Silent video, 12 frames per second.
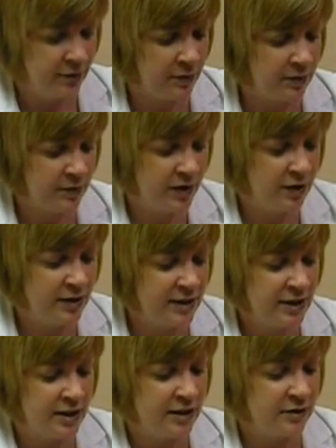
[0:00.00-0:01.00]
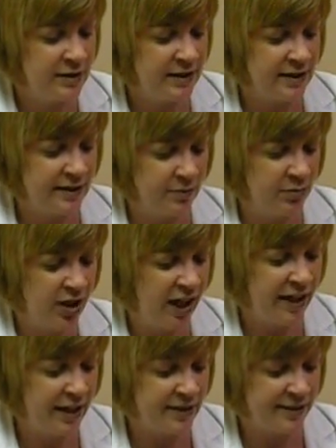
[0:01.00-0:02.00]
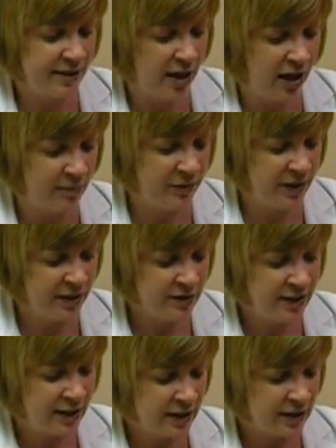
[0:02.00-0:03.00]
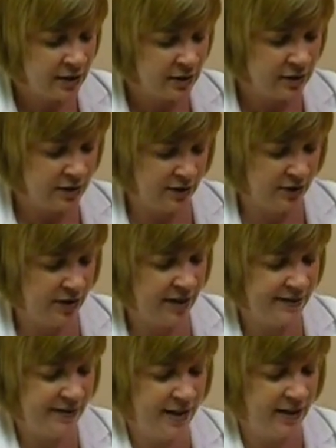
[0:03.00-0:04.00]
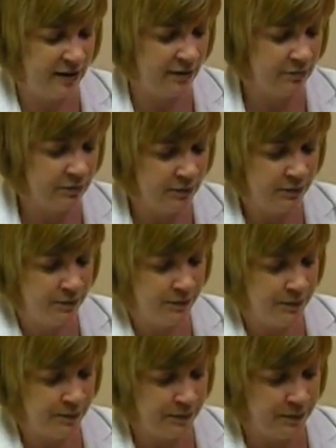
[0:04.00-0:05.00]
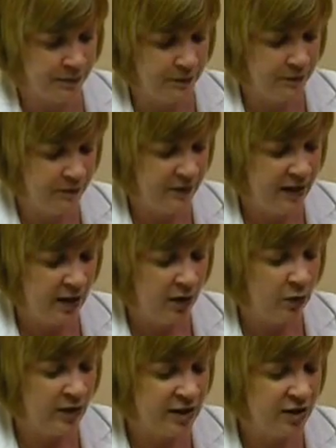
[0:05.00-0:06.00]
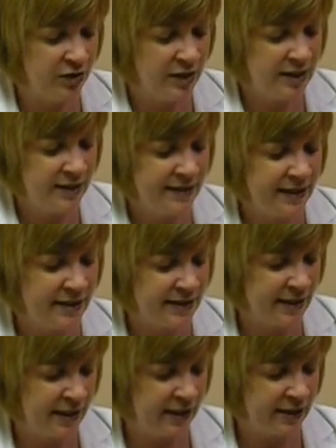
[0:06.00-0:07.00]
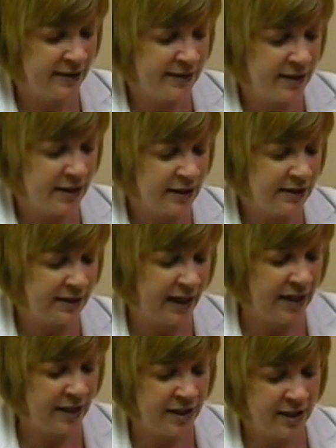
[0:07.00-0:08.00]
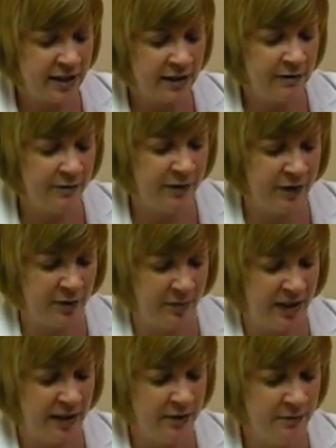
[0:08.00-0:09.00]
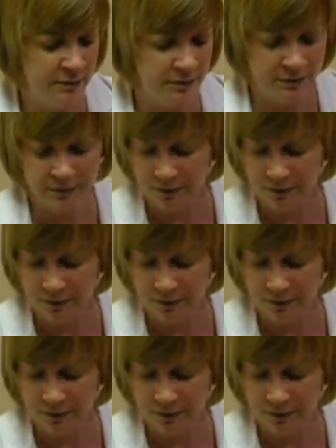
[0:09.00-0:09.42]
So what we're going to do is just apply it topically to the skin. What you're going to see is an instant tightening and firming.